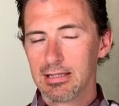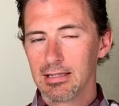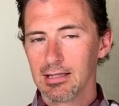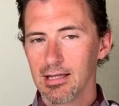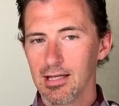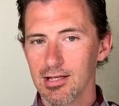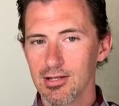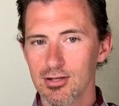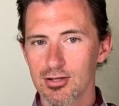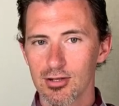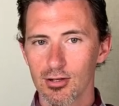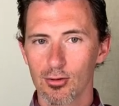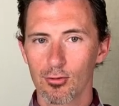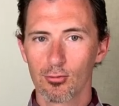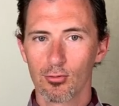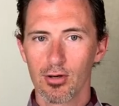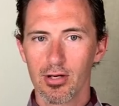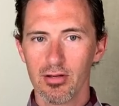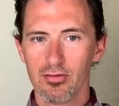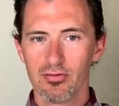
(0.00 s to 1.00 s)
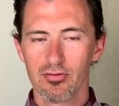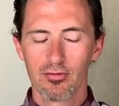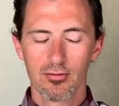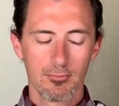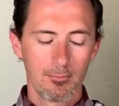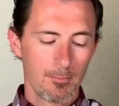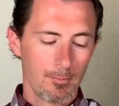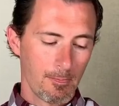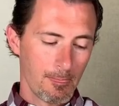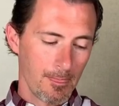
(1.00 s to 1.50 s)
leads to grief.
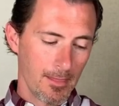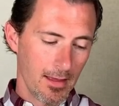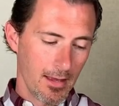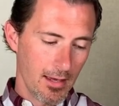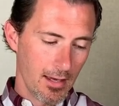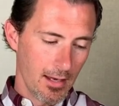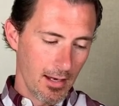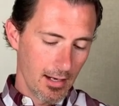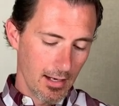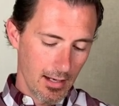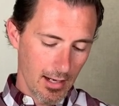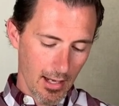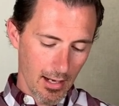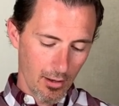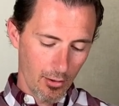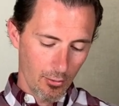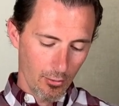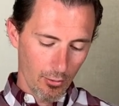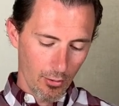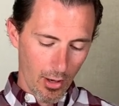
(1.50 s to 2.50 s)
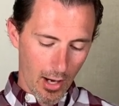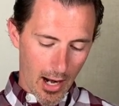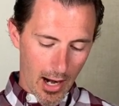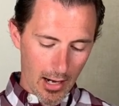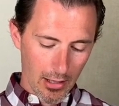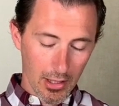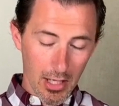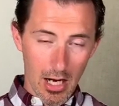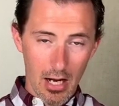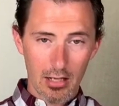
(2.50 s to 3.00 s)
Now,
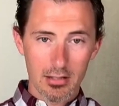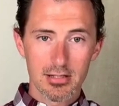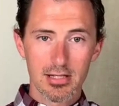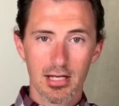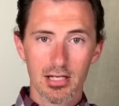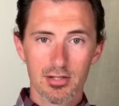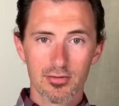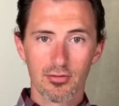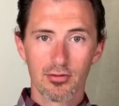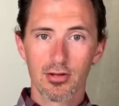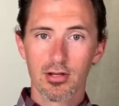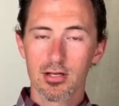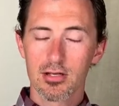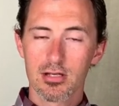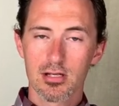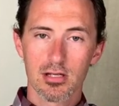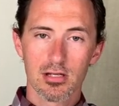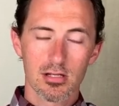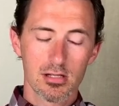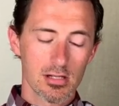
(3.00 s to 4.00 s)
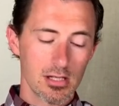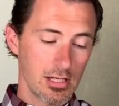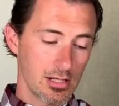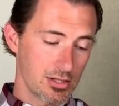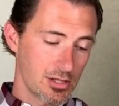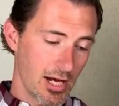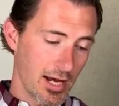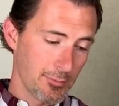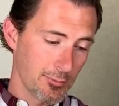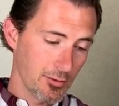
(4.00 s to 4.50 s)
our context for this is
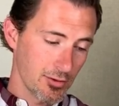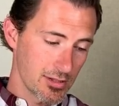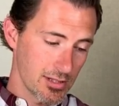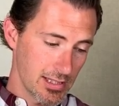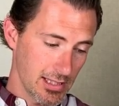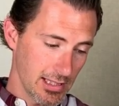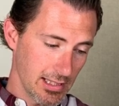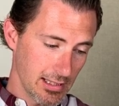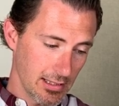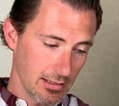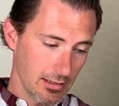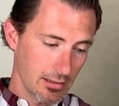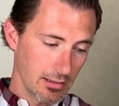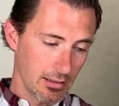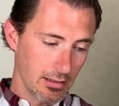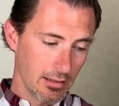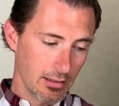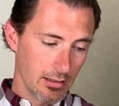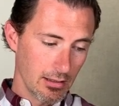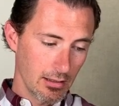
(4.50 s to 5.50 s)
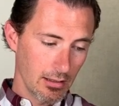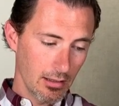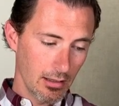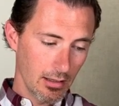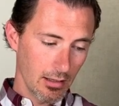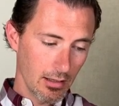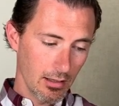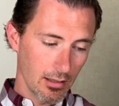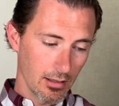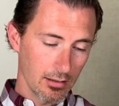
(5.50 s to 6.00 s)
chapter 10,
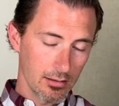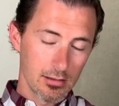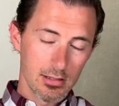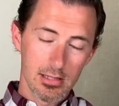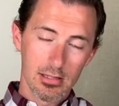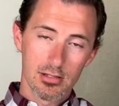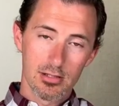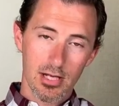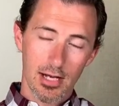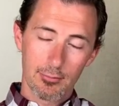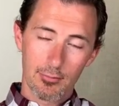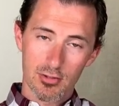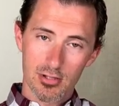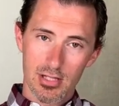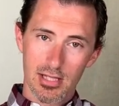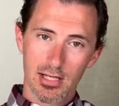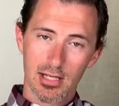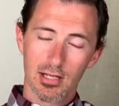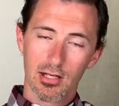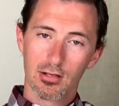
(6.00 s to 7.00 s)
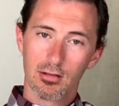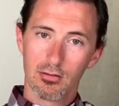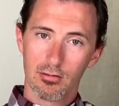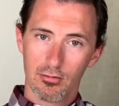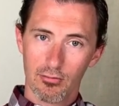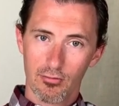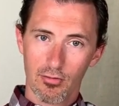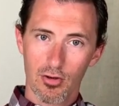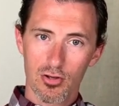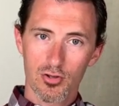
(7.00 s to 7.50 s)

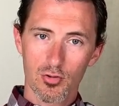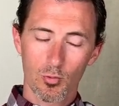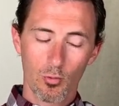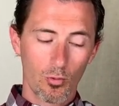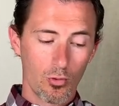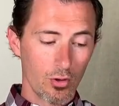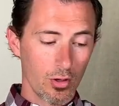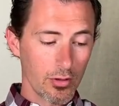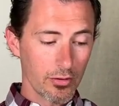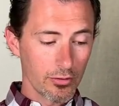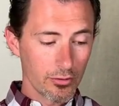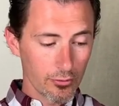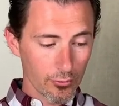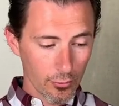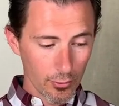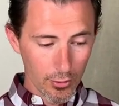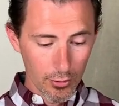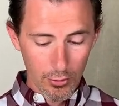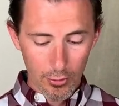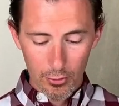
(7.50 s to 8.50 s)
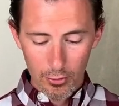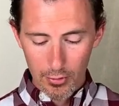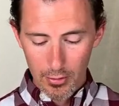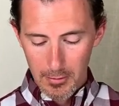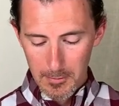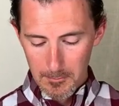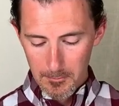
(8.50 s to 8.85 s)
verse 1 through